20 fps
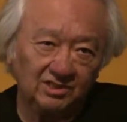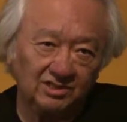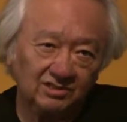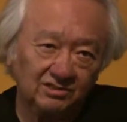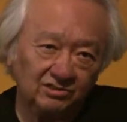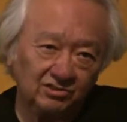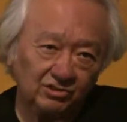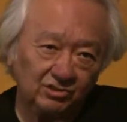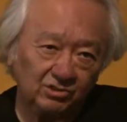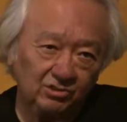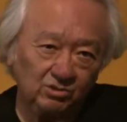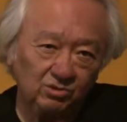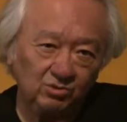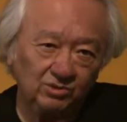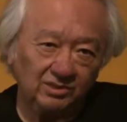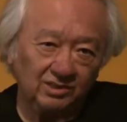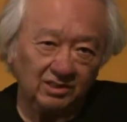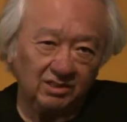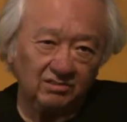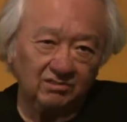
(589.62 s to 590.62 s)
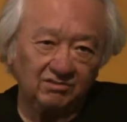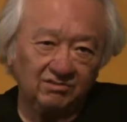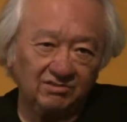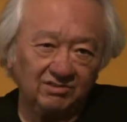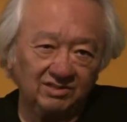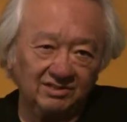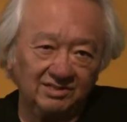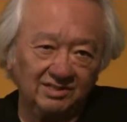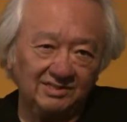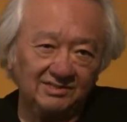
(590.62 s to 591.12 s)
Two, the other
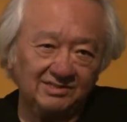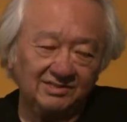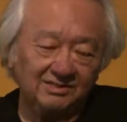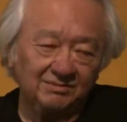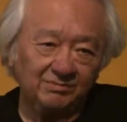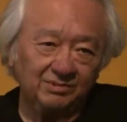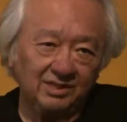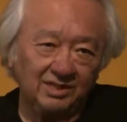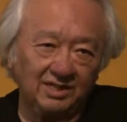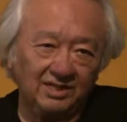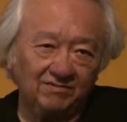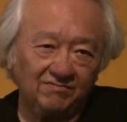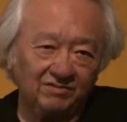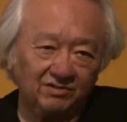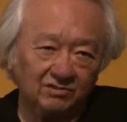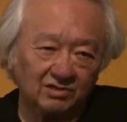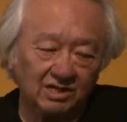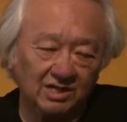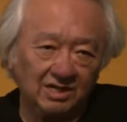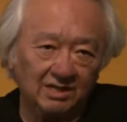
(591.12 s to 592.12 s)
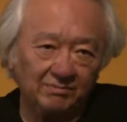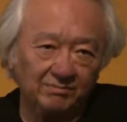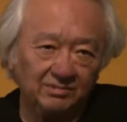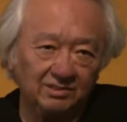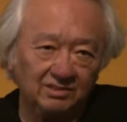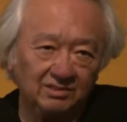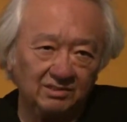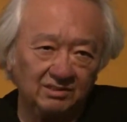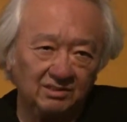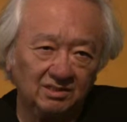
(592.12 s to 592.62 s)
thing they seem to have in
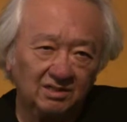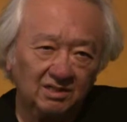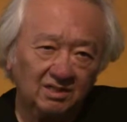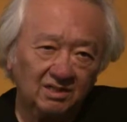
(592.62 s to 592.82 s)
common,